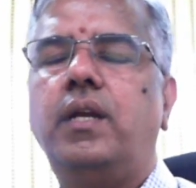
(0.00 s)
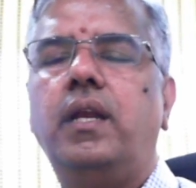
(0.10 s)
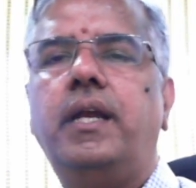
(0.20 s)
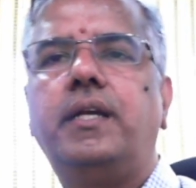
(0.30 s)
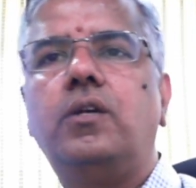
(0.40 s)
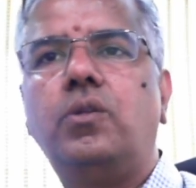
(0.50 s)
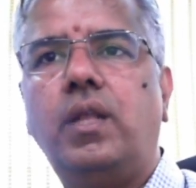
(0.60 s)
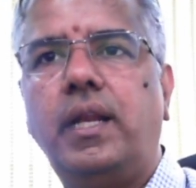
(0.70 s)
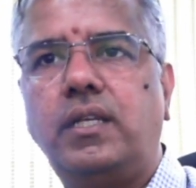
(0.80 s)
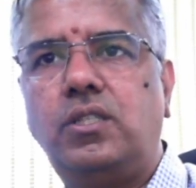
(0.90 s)
related to
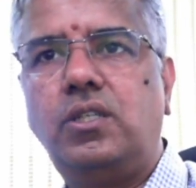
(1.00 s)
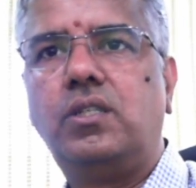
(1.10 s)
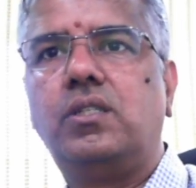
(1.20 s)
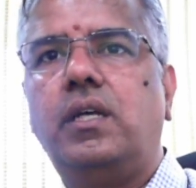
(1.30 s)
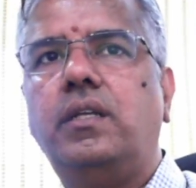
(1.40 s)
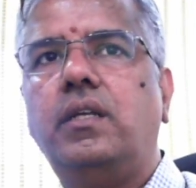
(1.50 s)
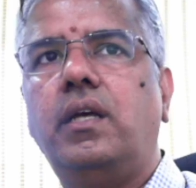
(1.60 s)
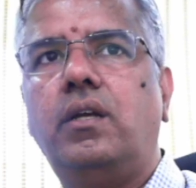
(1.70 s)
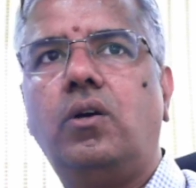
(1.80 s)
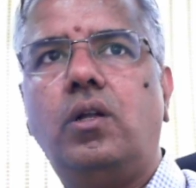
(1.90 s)
the lectures
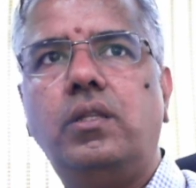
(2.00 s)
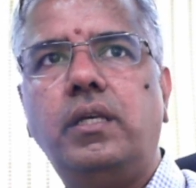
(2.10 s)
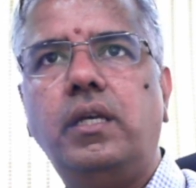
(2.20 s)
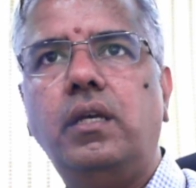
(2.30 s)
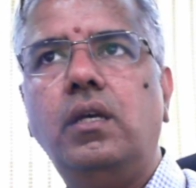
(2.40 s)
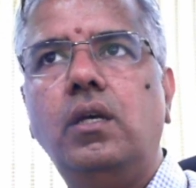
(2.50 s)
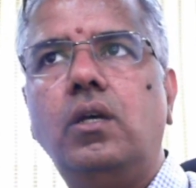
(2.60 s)
and all the